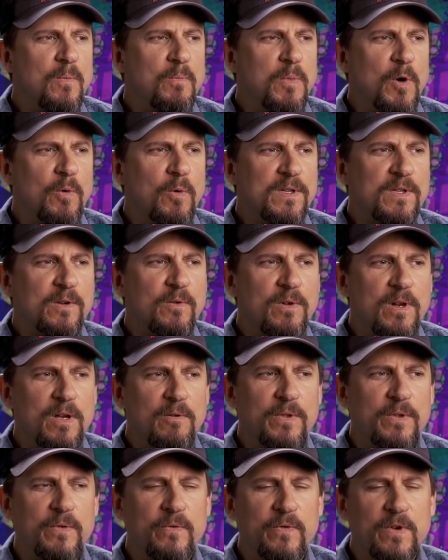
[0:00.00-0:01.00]
But what's going
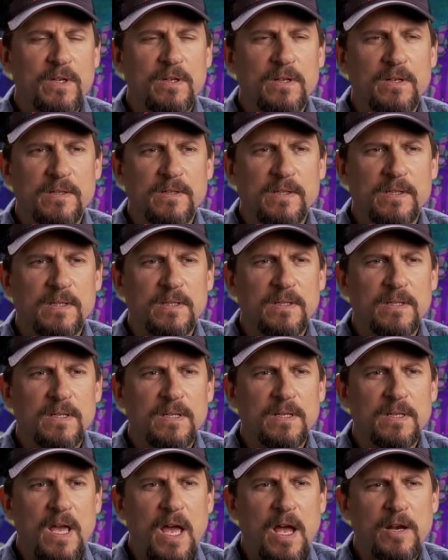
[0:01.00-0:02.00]
on with the villains?
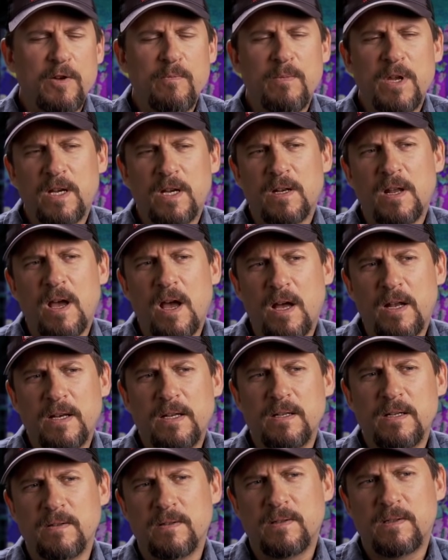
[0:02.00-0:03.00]
And how do you make an
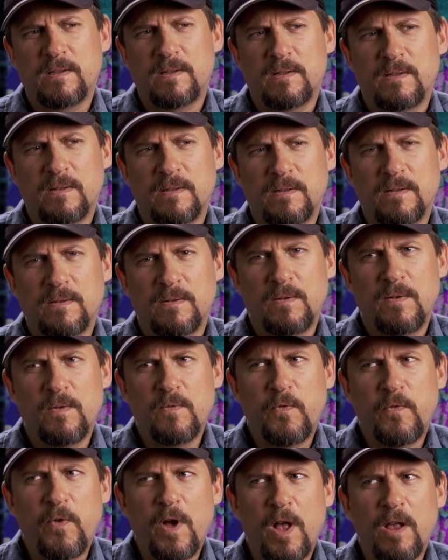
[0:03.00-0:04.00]
audience
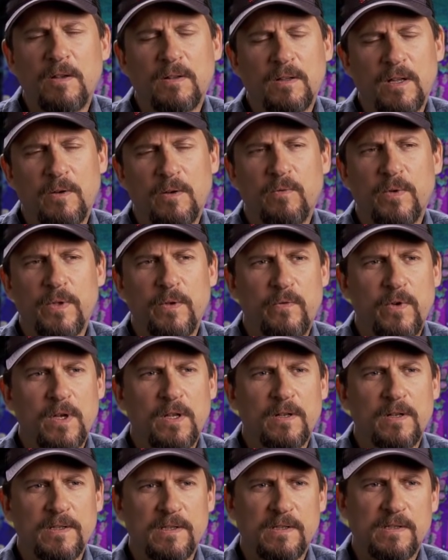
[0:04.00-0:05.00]
fall in love with the
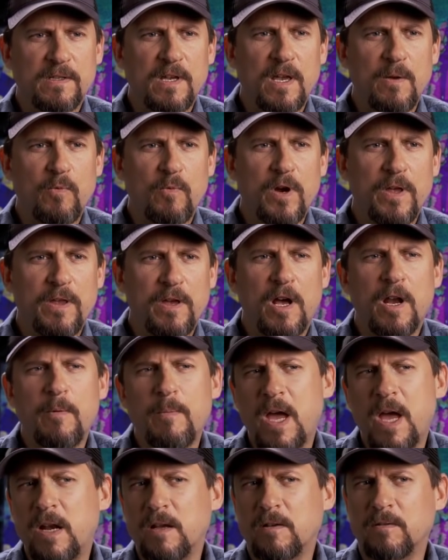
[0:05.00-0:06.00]
villains the same way they
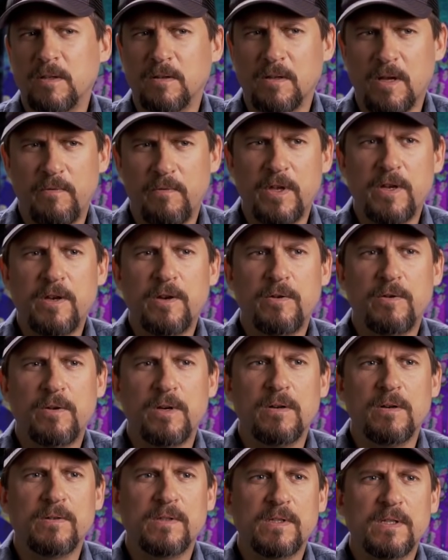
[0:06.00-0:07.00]
automatically love the
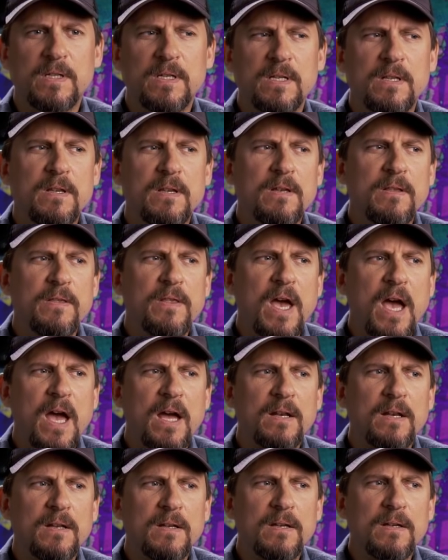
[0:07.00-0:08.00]
heroes? And
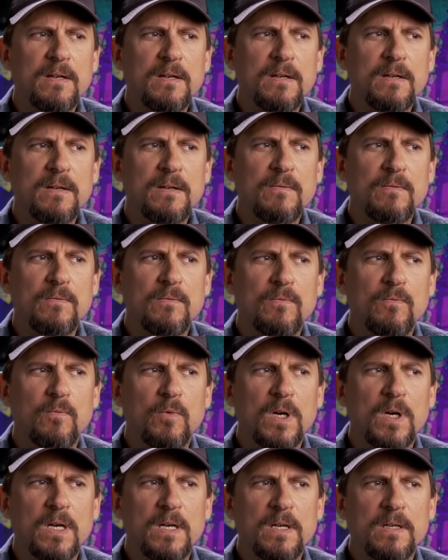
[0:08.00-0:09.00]
that
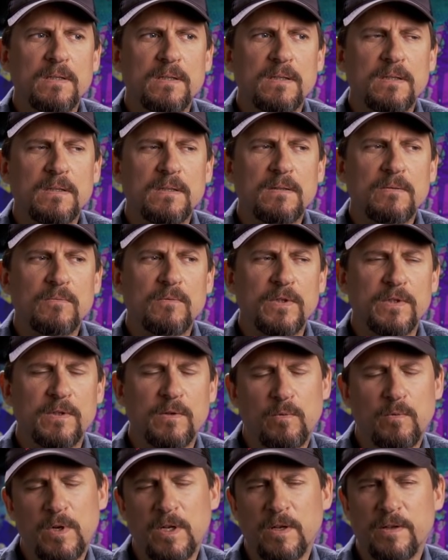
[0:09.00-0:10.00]
was
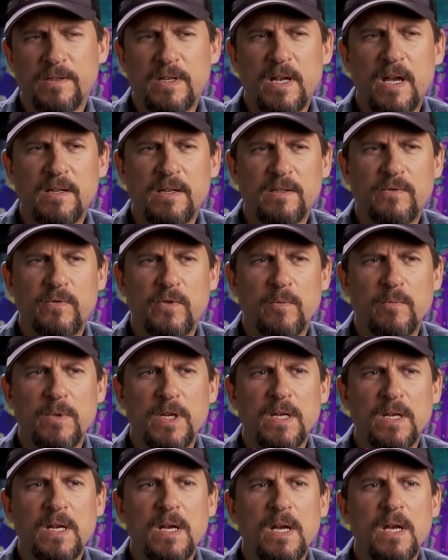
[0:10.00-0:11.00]
the real test for
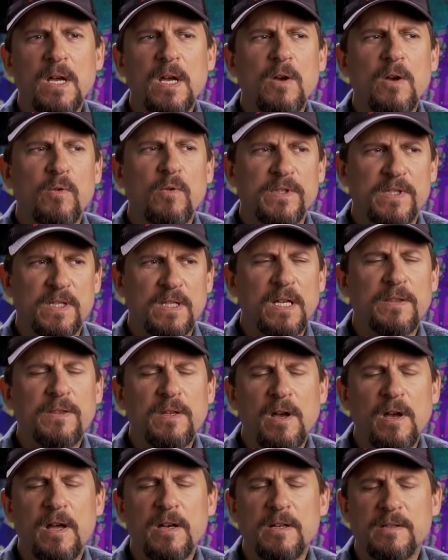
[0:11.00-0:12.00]
me, was to
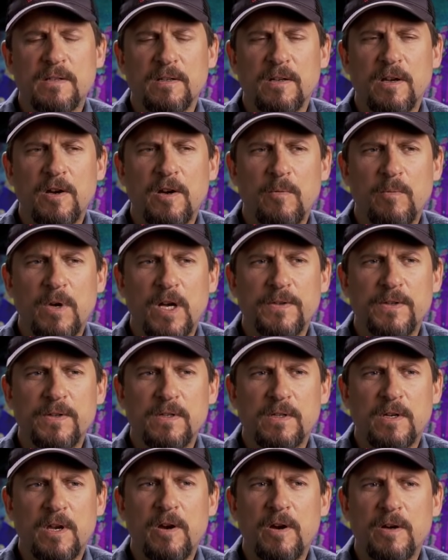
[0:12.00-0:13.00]
get the audience to care about
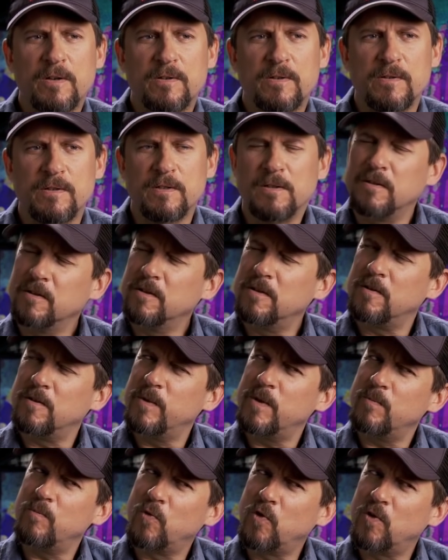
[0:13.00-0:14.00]
these characters that are a little
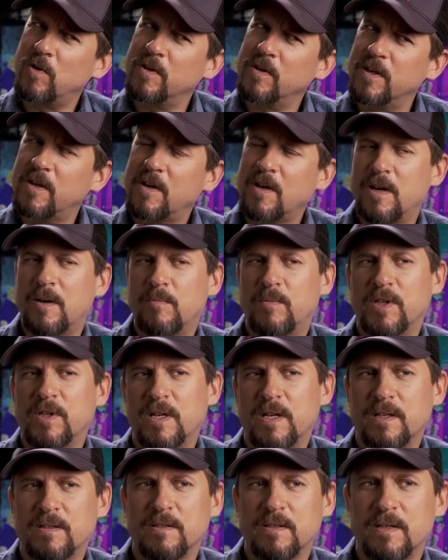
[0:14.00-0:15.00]
bit morally
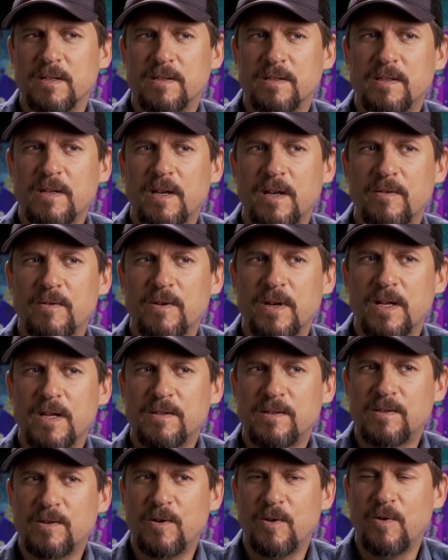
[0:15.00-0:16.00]
complex, let's say. They're
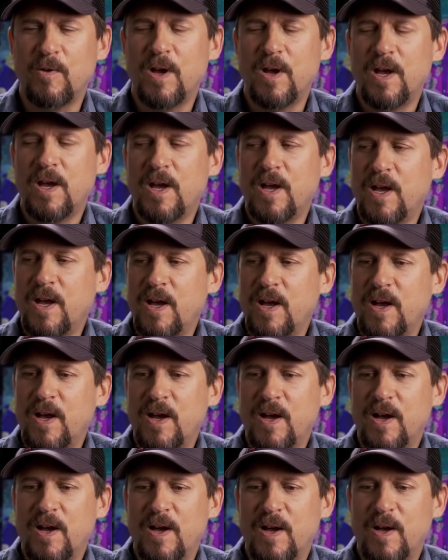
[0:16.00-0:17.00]
not so
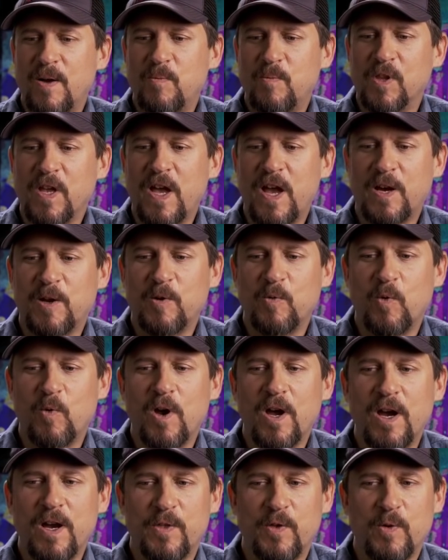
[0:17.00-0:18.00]
black and
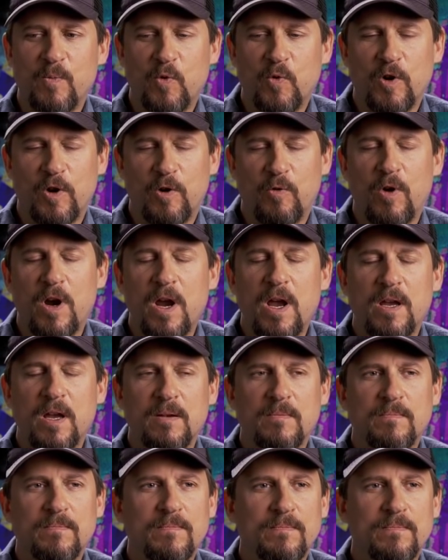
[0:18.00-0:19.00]
white. They're more gray.